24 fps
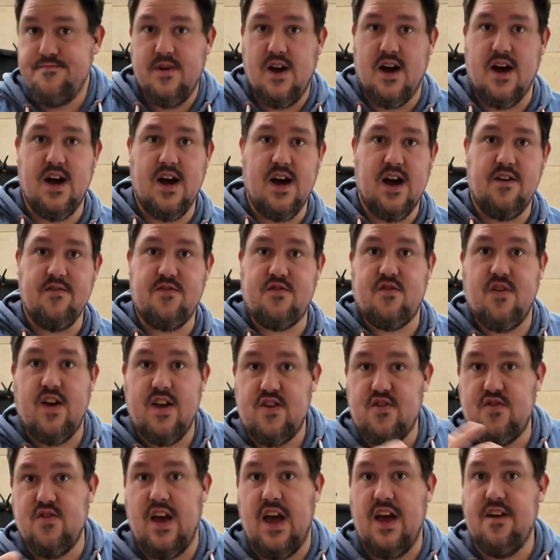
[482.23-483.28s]
I've
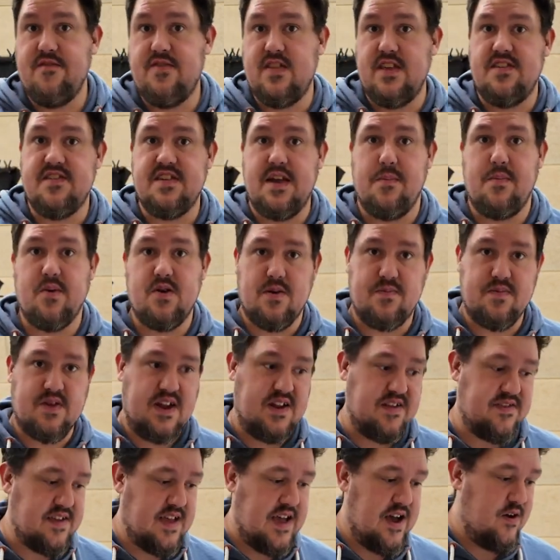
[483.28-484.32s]
tried to have these AirPod
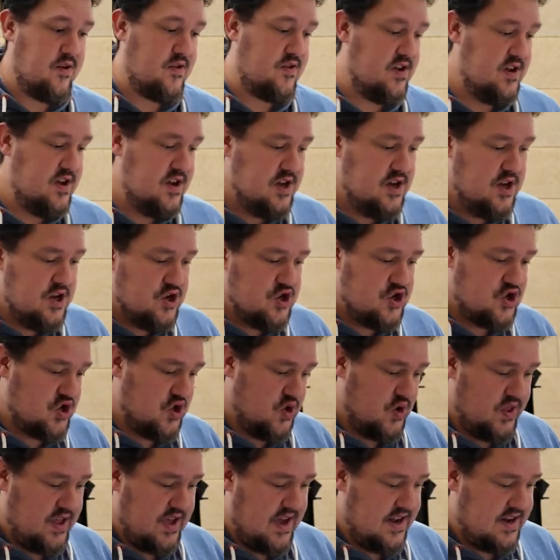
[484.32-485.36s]
updates out
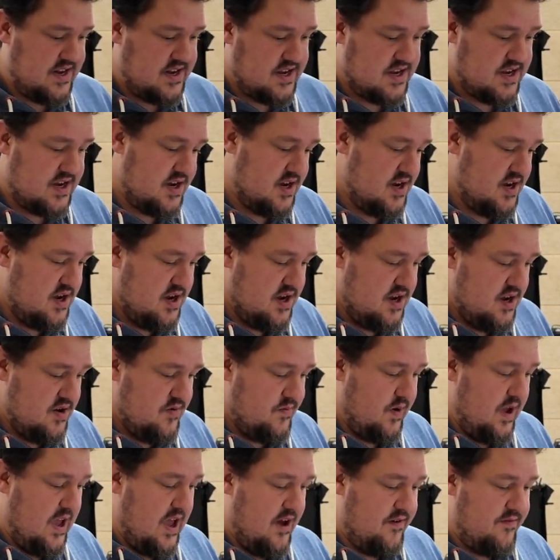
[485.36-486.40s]
so that
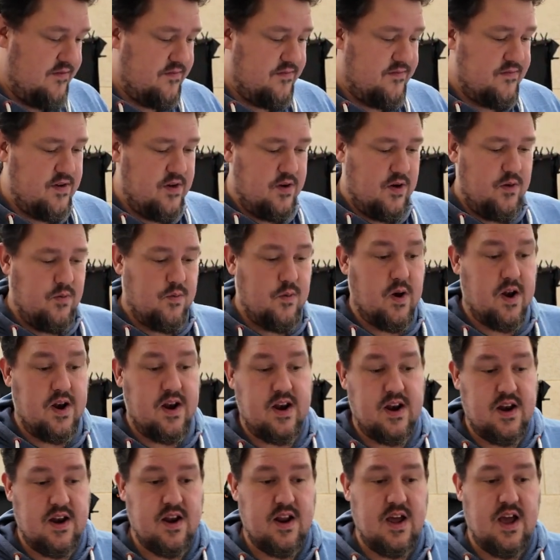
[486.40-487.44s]
we have
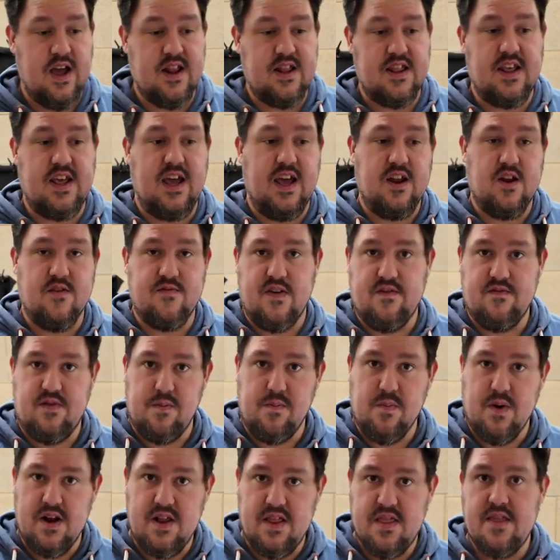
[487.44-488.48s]
one at the end of every
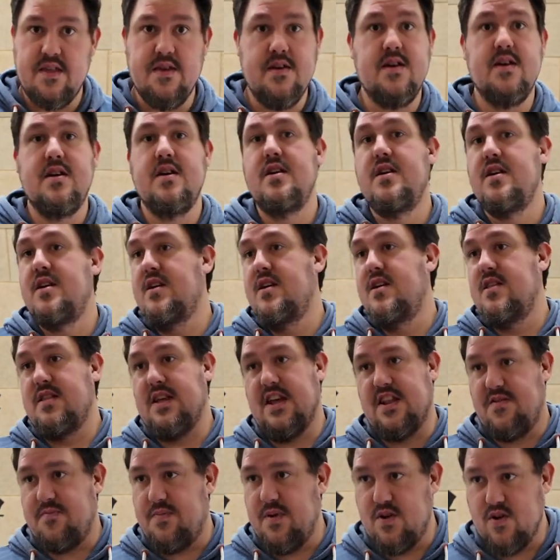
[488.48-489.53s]
month.
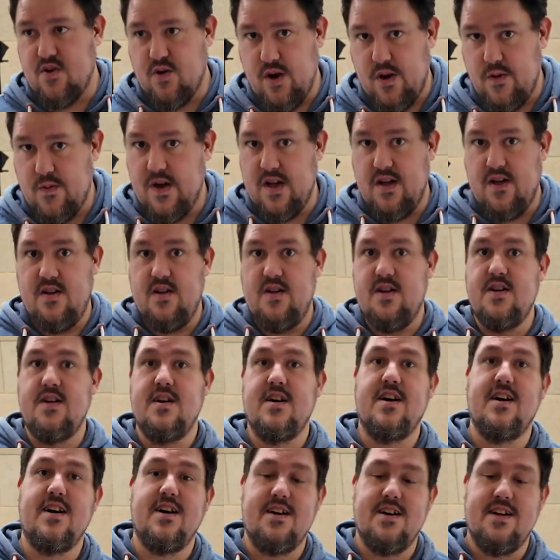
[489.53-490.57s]
That's been going well
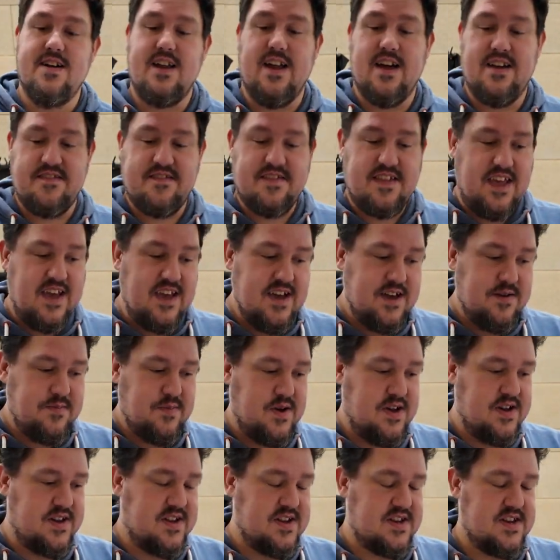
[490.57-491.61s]
last year,
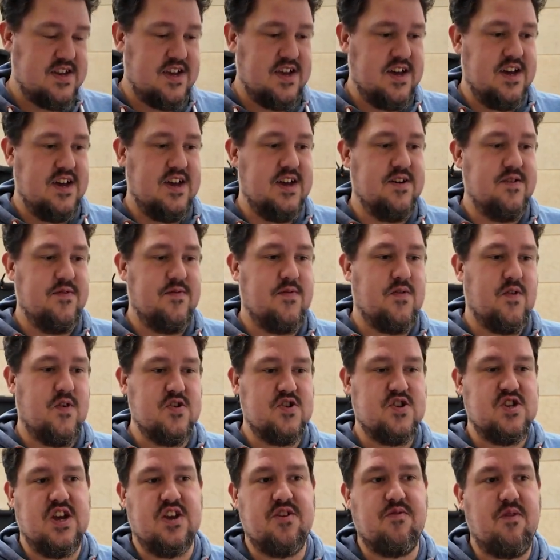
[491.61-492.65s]
but for
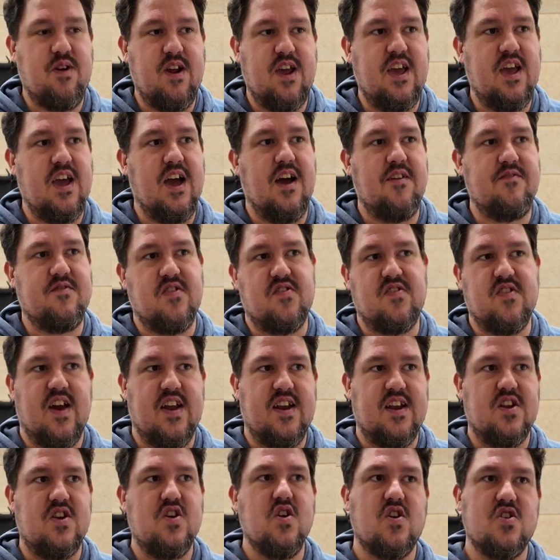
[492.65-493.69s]
January I've
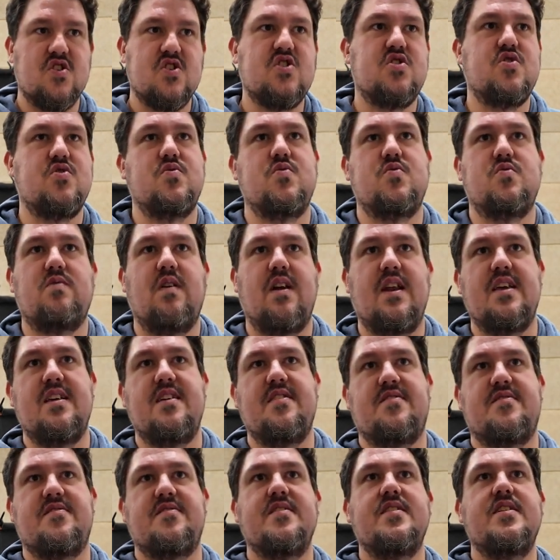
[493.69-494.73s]
decided not to
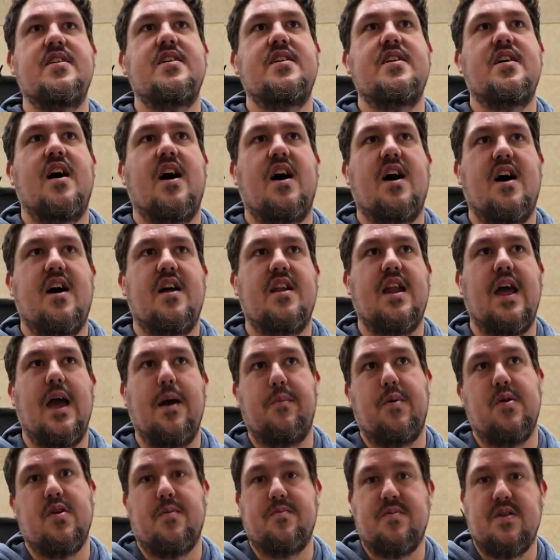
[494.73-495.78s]
release an
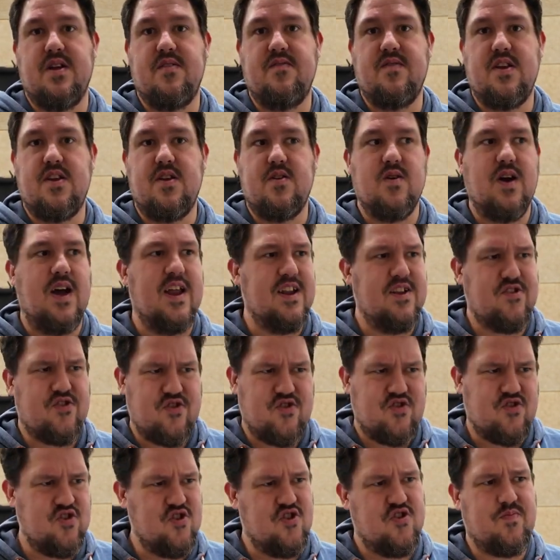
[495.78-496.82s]
AirPod update video, and
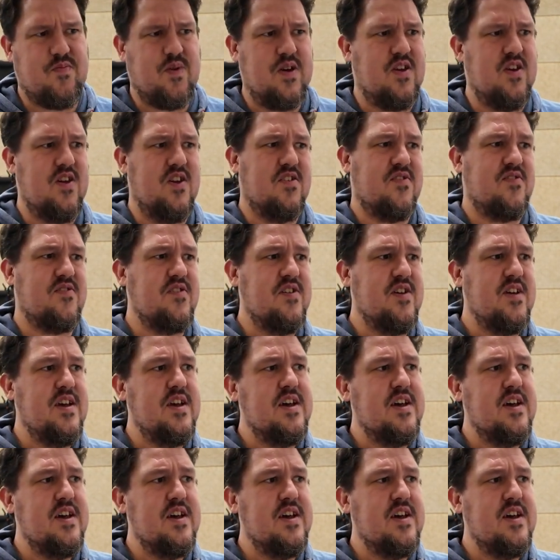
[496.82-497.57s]
it's just because